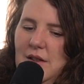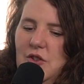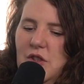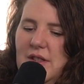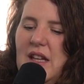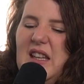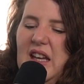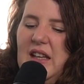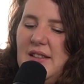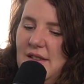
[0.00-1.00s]
Just a
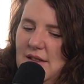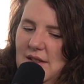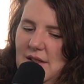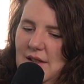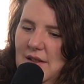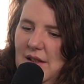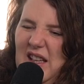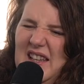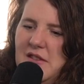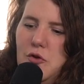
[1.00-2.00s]
nice, I
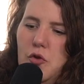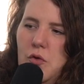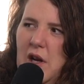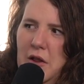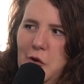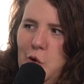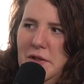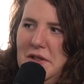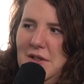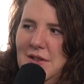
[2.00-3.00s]
guess, no
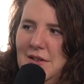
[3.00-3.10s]
alone.